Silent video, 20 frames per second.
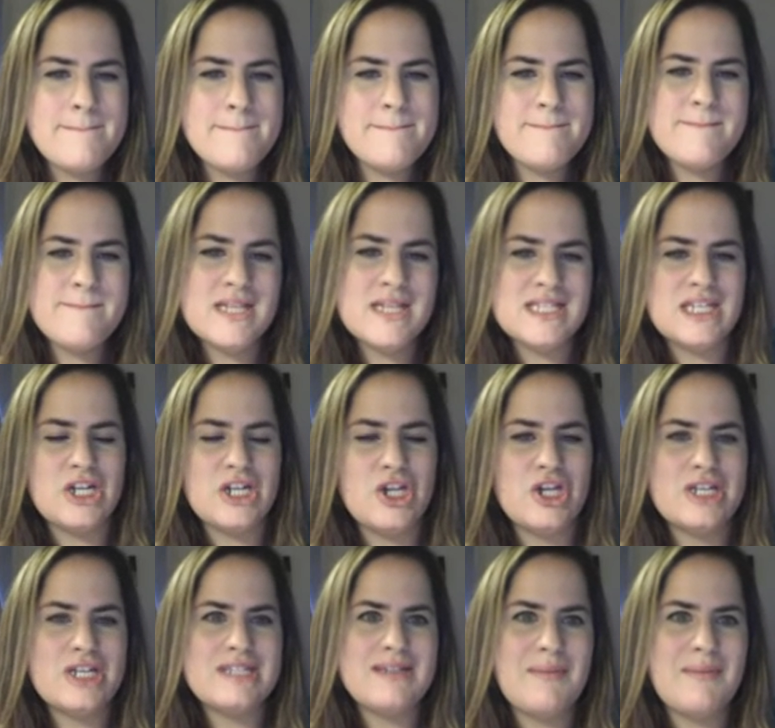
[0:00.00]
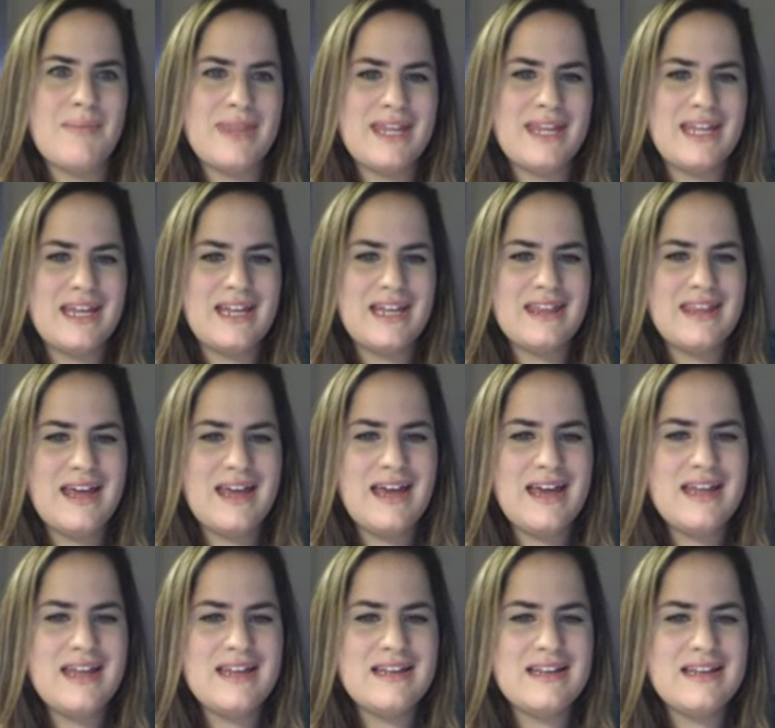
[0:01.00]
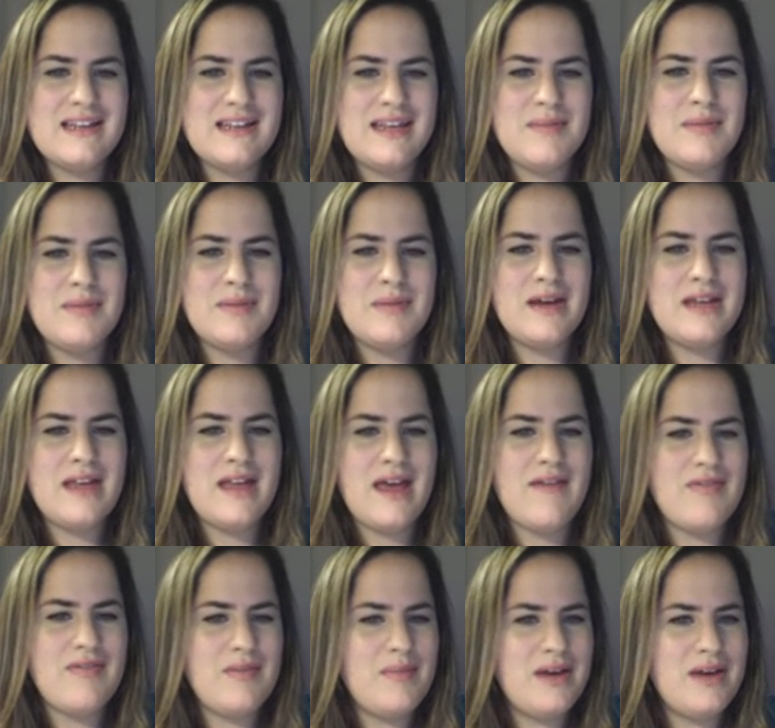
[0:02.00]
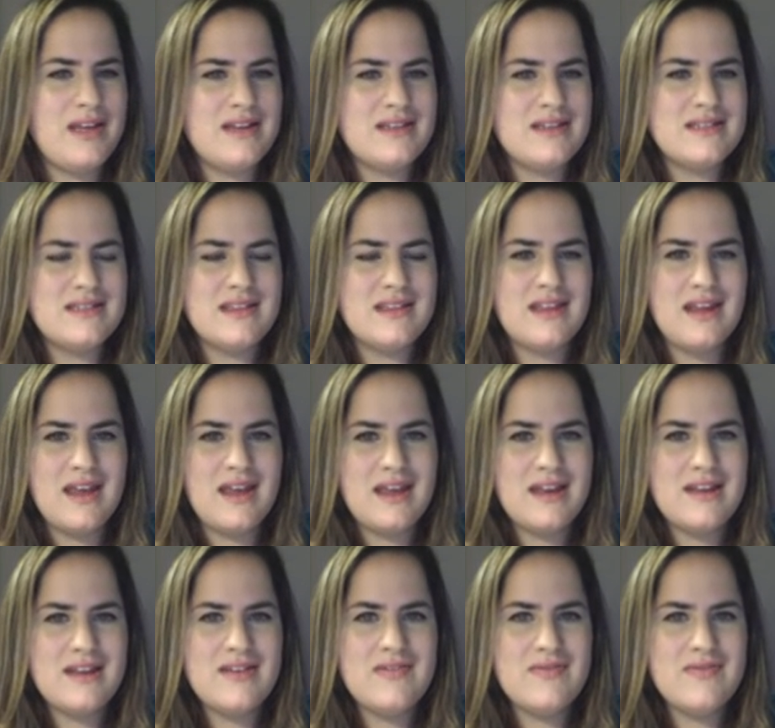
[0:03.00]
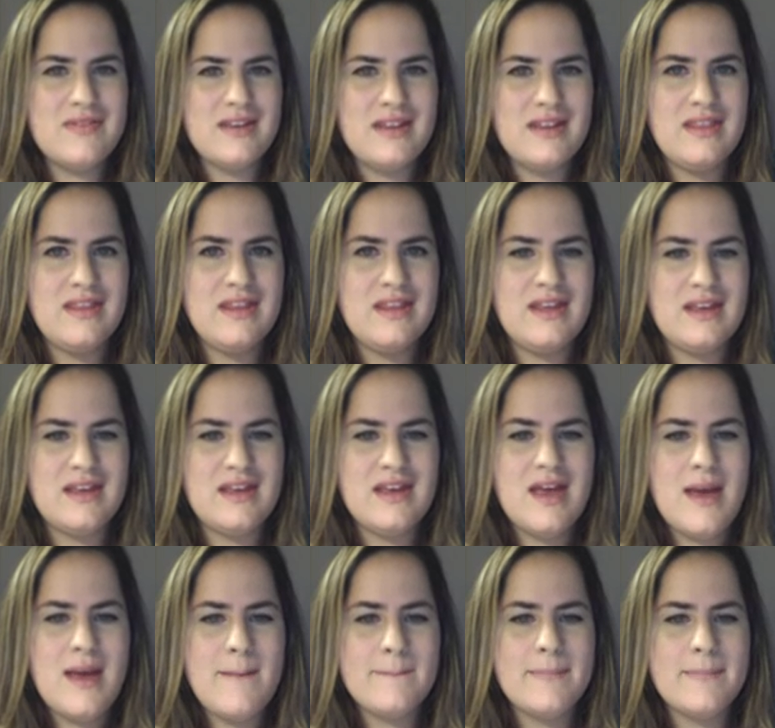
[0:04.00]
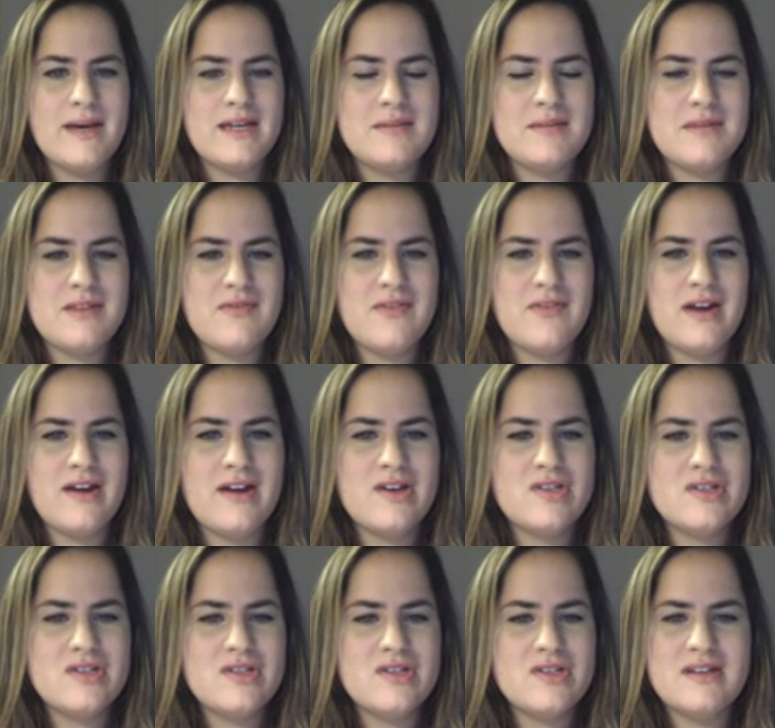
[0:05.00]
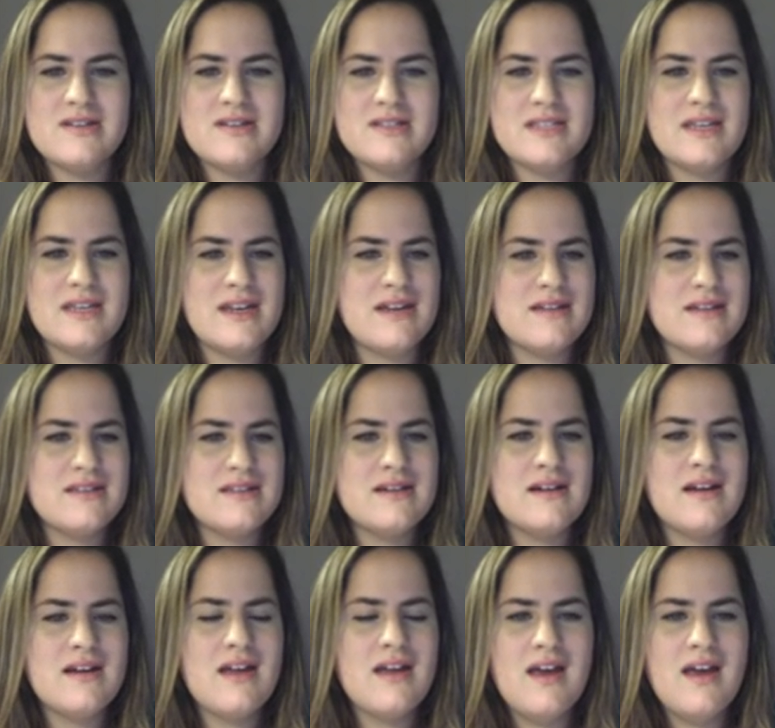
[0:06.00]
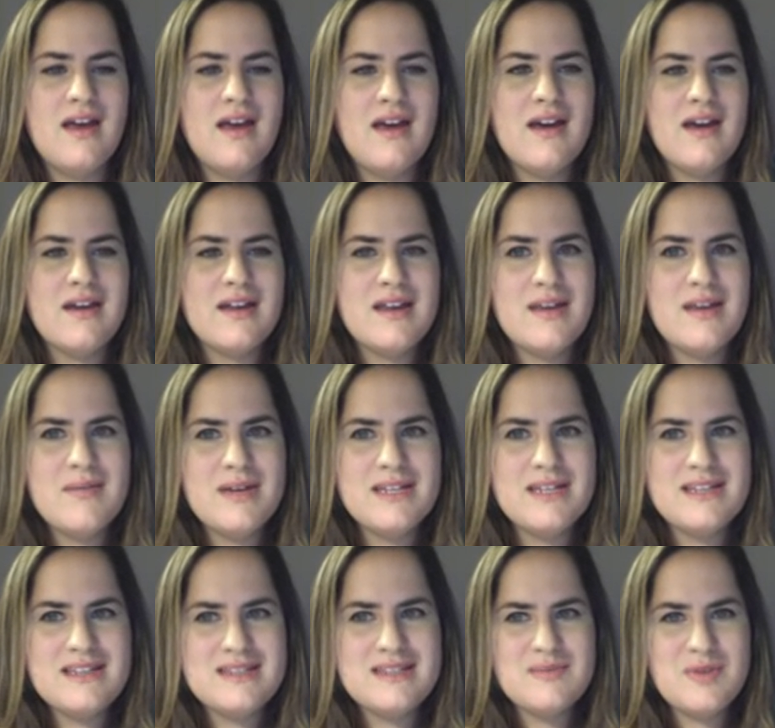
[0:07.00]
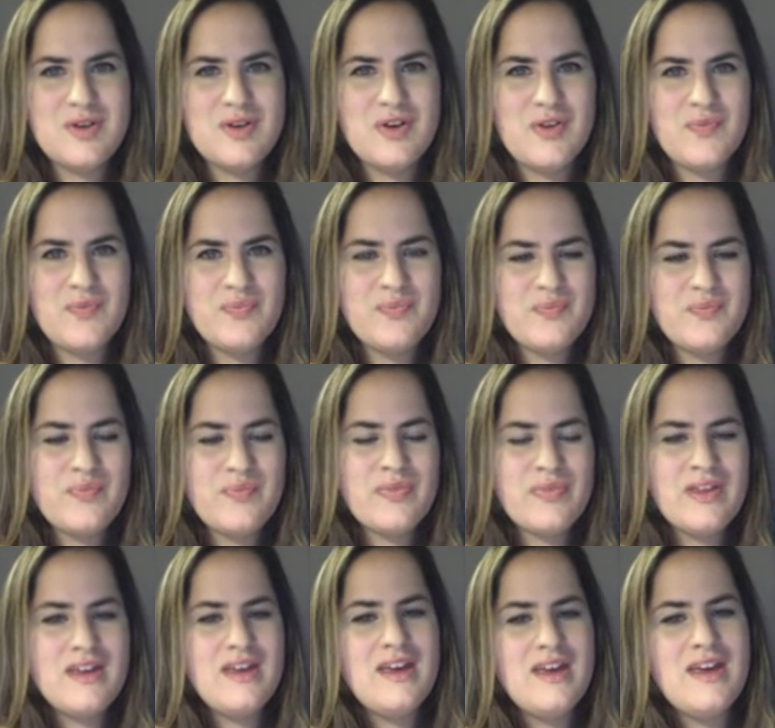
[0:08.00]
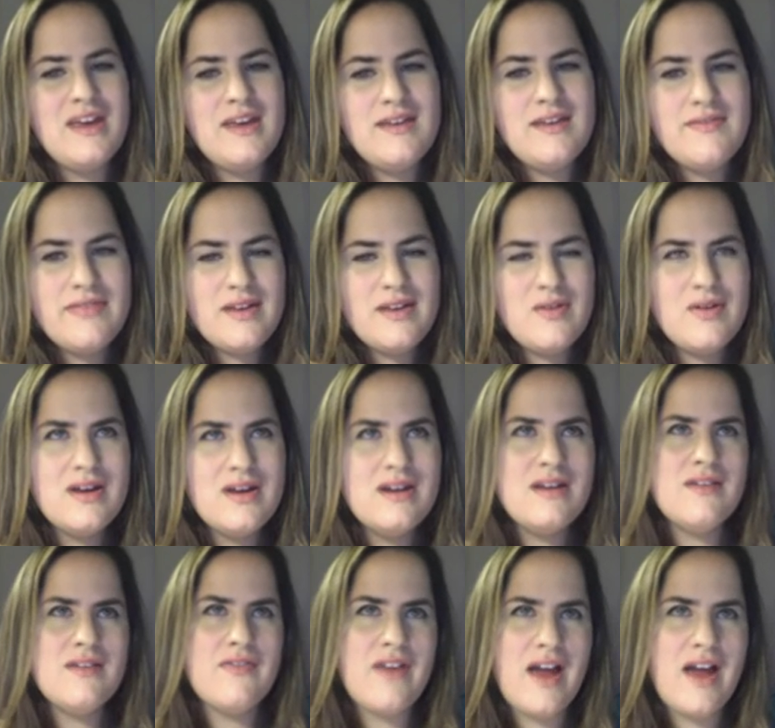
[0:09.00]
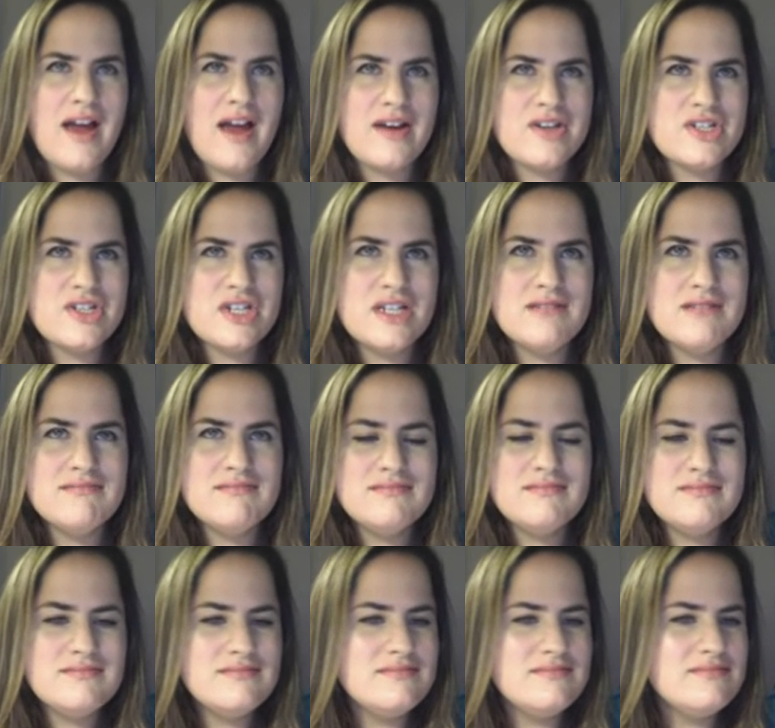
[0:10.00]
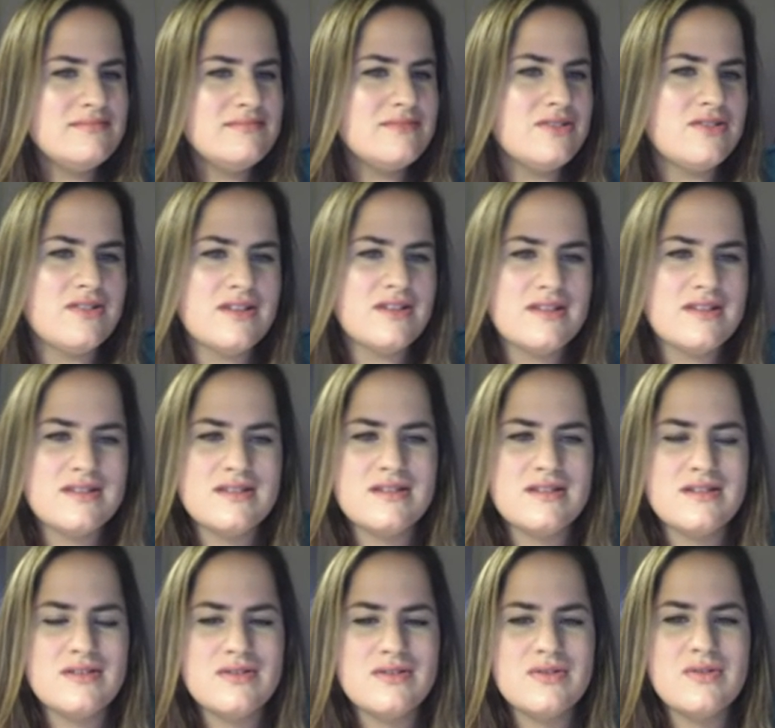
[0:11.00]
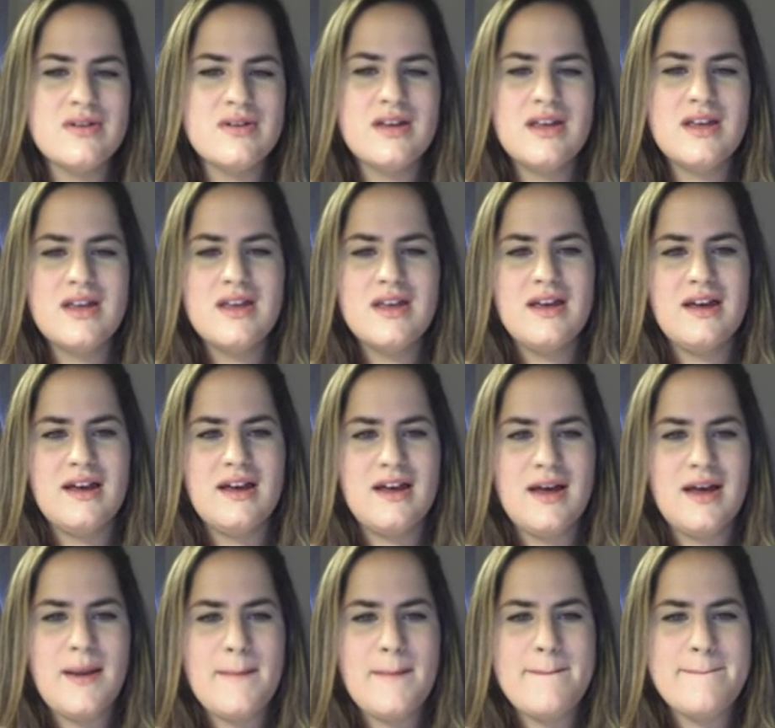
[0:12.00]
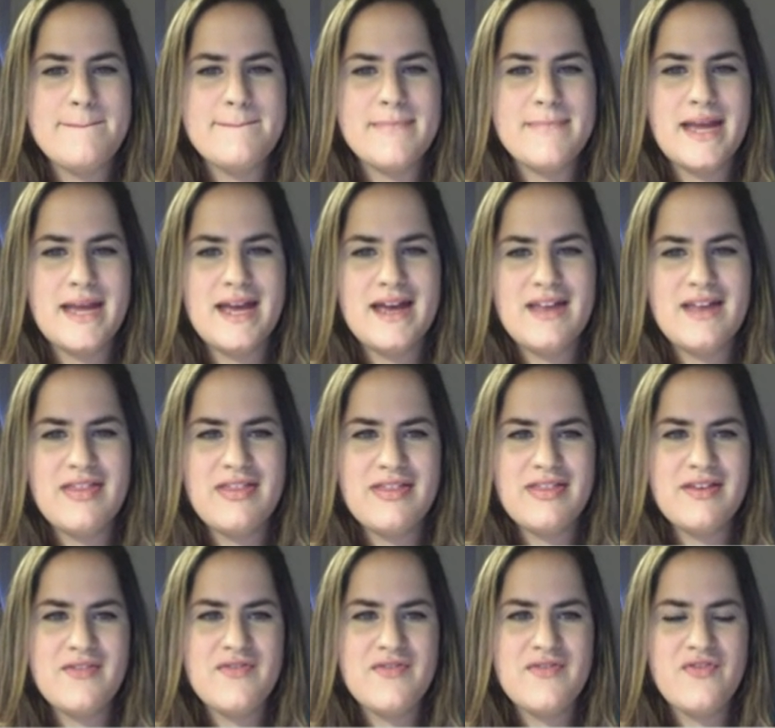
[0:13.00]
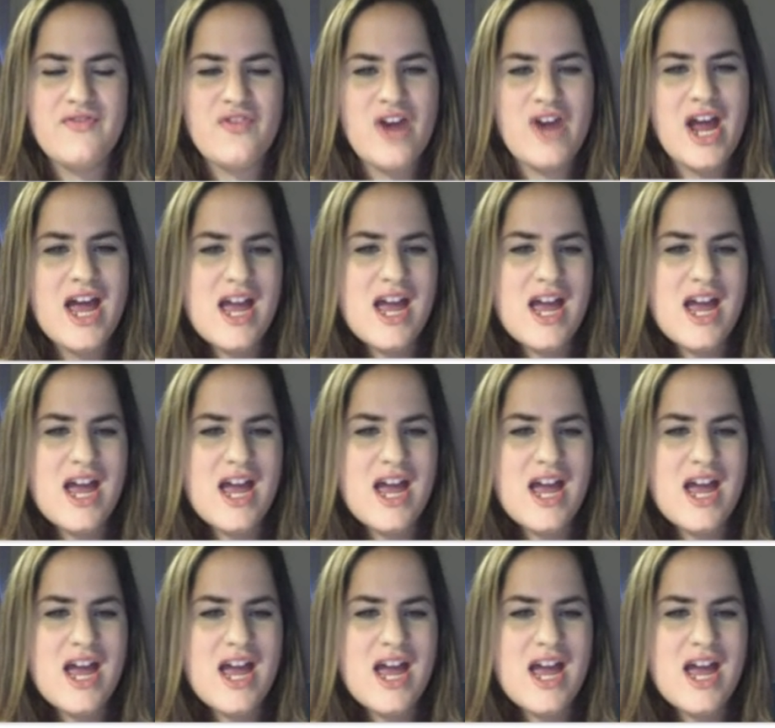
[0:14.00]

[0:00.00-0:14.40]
It's going to look something like that. Keep in mind I have the minus and the negative in the bottom of the fraction. I just hit enter, and I get my decimal. If they wanted a fraction, just do math frac,